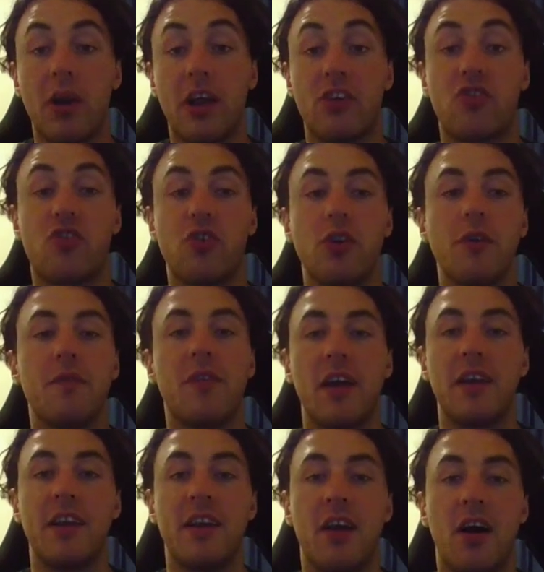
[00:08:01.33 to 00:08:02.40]
I should have
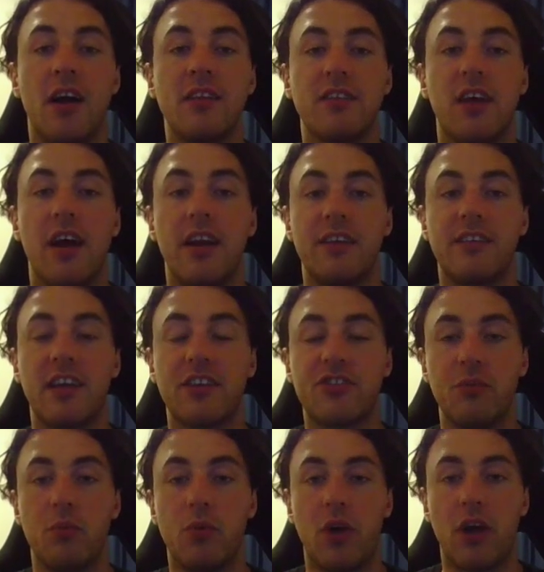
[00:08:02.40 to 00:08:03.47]
done in hindsight is
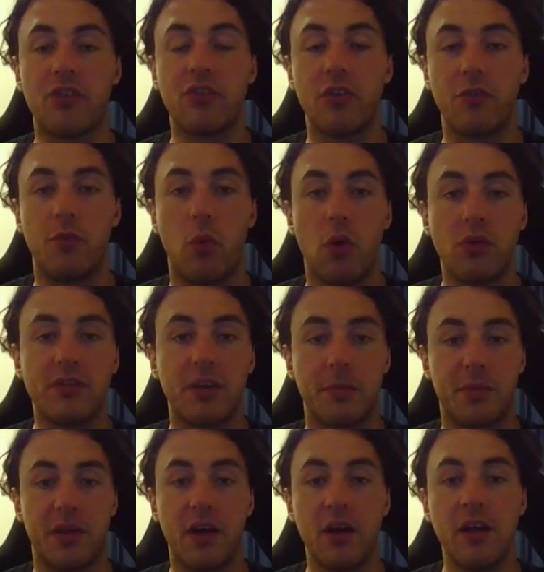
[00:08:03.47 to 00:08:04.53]
actually, I should have walked
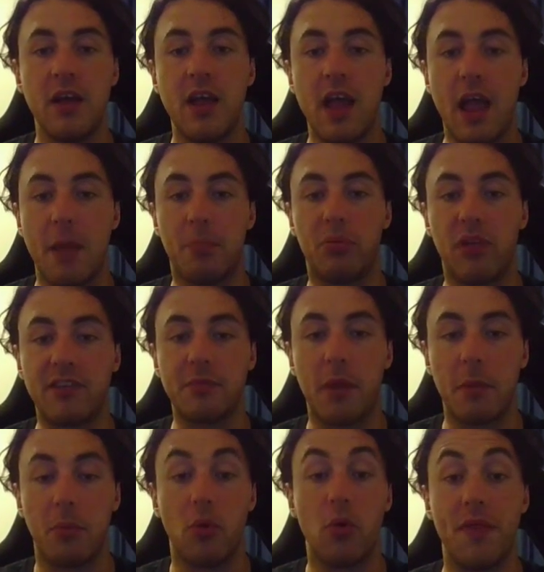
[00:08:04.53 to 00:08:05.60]
up here and placed
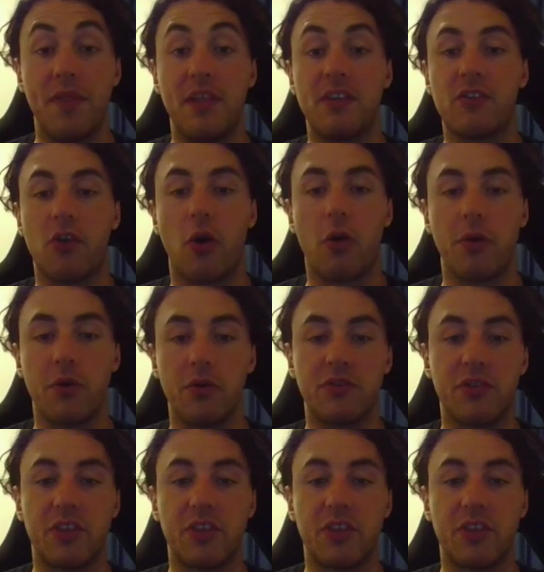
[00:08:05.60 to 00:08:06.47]
my ball in this corridor.